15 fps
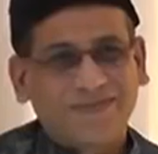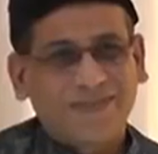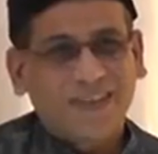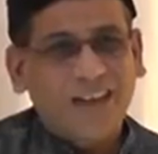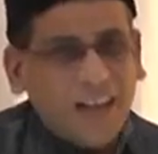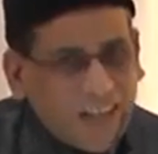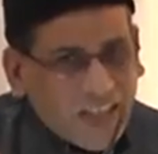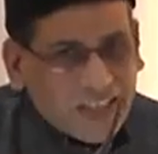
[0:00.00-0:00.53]

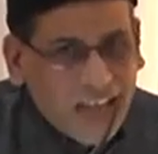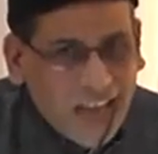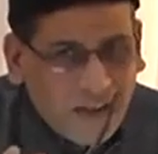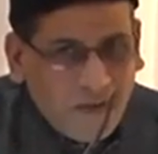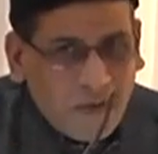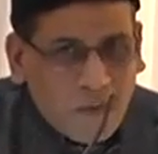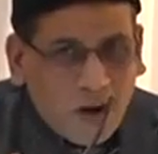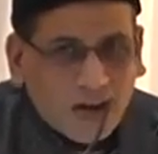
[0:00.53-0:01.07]
Let us
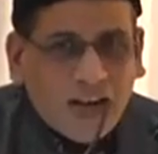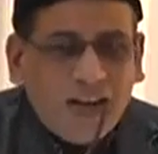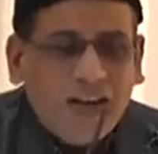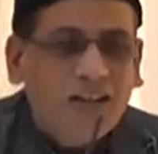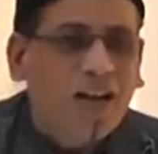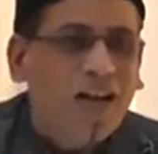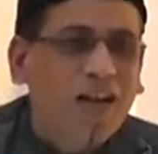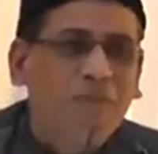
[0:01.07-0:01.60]
have a model
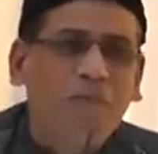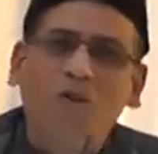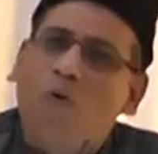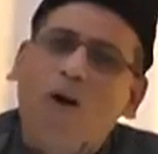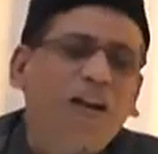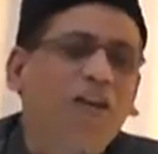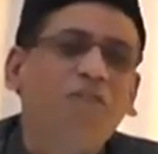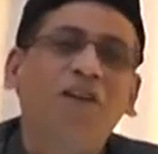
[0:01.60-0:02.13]
nikah,
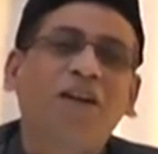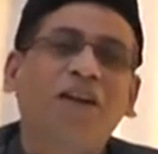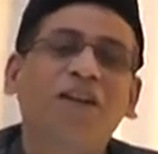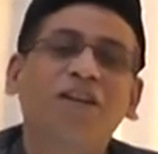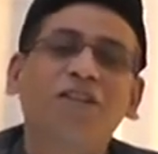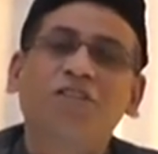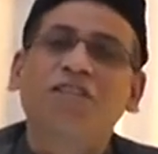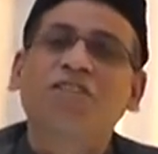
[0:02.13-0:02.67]
whatever
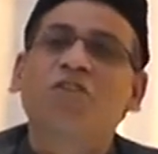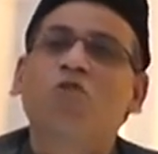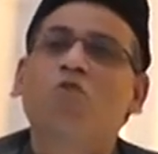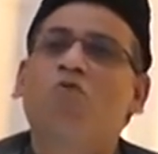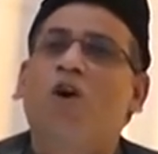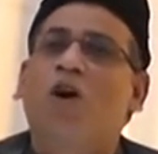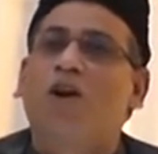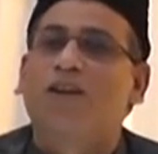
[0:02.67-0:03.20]
conditions you
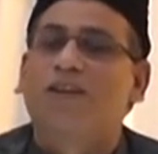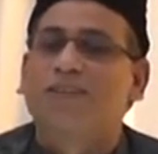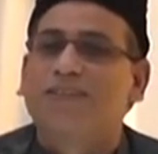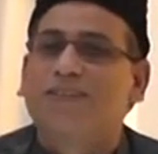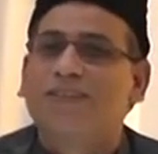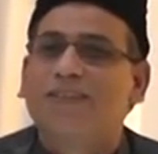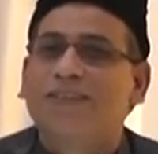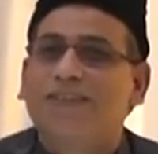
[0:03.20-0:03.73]
want.
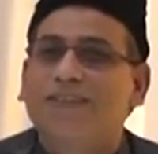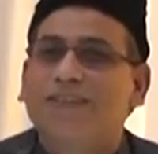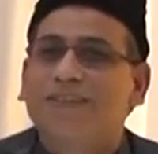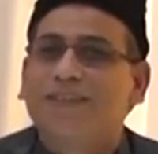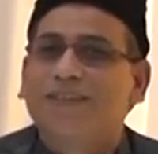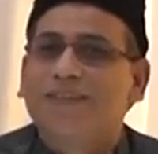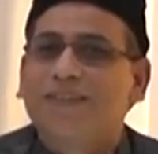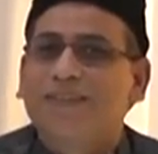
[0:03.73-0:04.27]

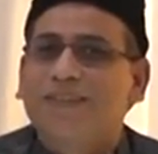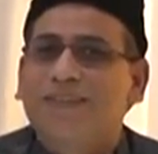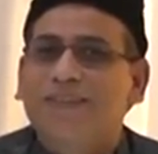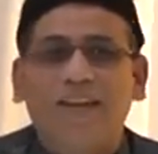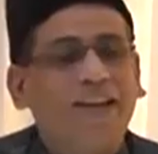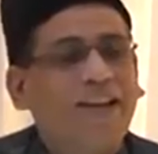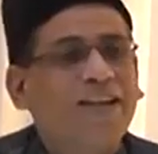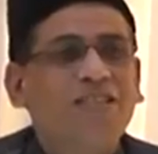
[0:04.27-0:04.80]

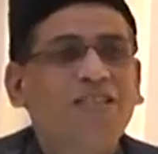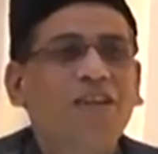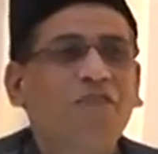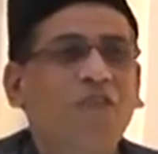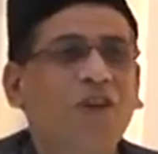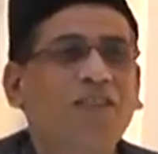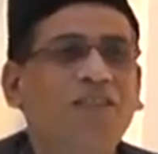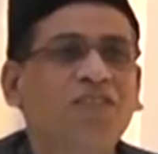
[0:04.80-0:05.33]
They can say,
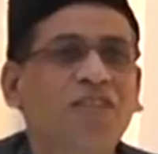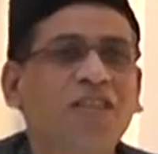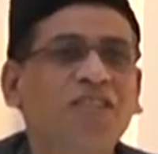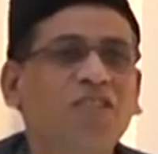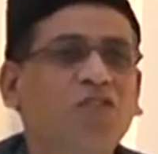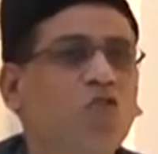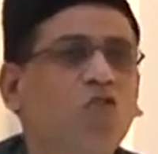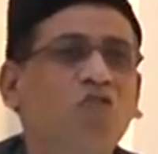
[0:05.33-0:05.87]
for
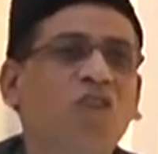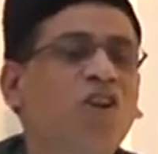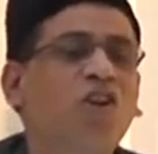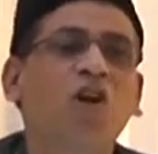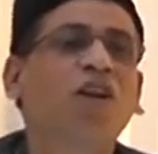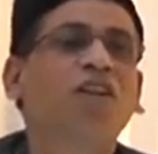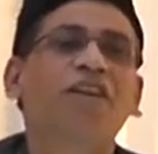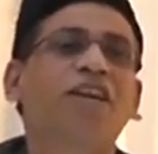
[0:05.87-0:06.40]
instance, you will
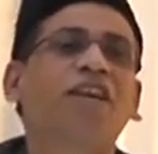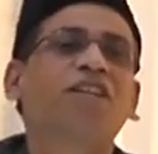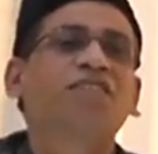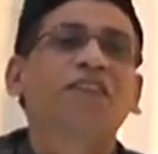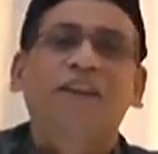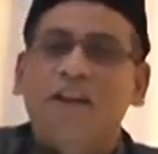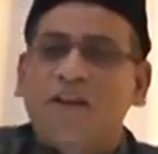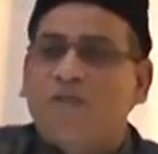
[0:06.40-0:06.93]
not take a
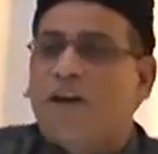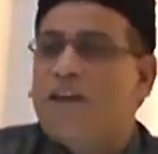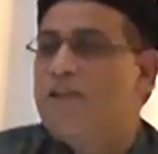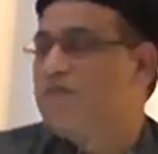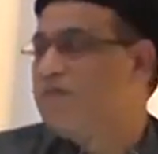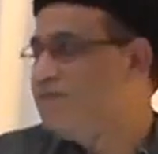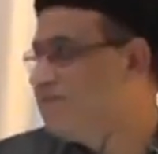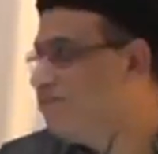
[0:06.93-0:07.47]
second
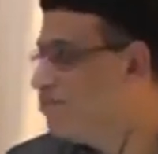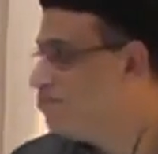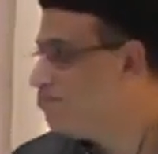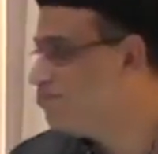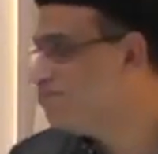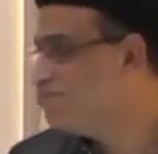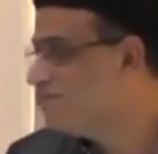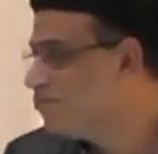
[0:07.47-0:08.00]
wife
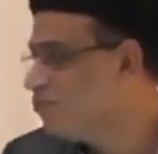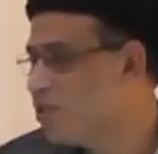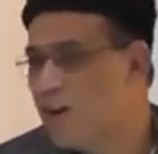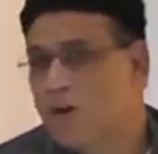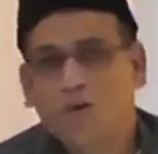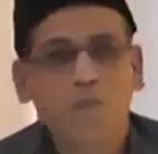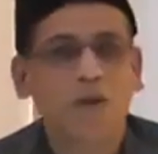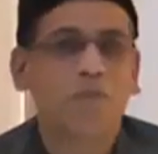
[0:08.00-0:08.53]

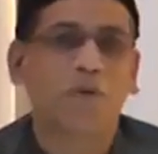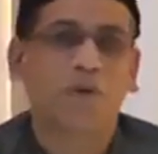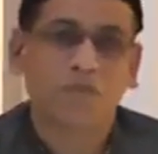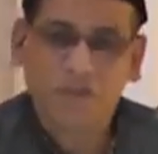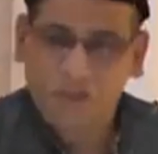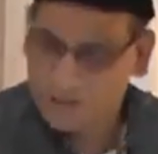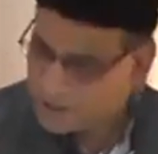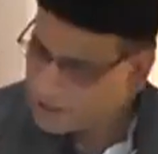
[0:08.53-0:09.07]
without my
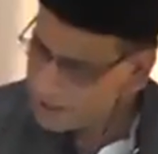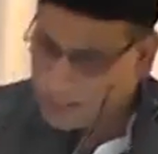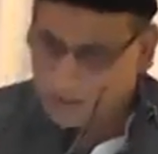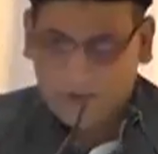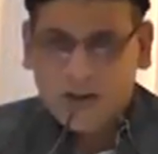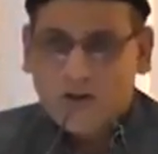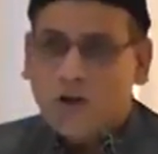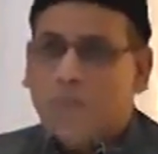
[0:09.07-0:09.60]
permission. It
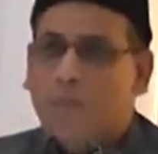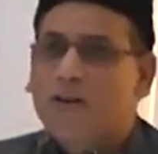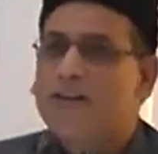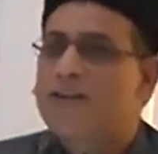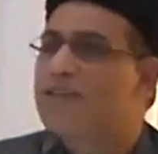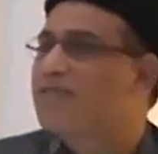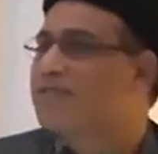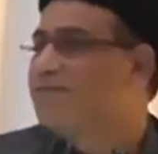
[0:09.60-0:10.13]
can be
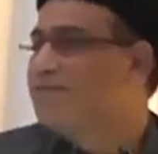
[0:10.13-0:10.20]
incorporated.